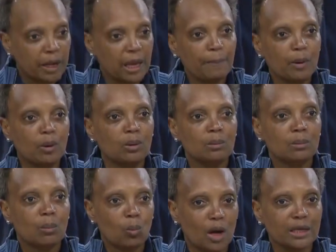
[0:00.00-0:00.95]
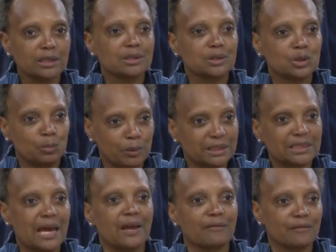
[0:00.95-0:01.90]
People want to be
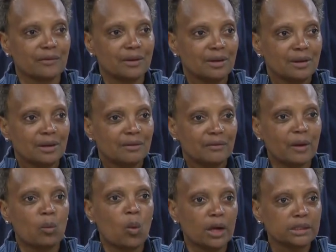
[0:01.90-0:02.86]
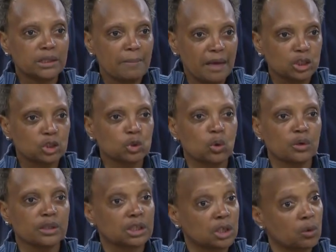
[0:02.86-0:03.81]
safe. They want to make
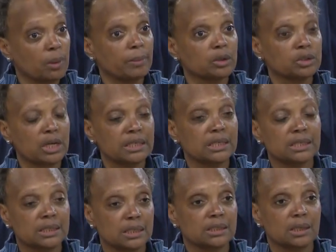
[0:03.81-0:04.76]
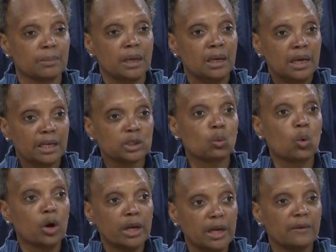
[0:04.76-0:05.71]
sure that the criminal justice system is
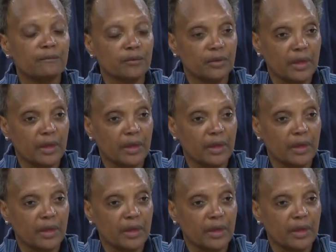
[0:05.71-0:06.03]
working for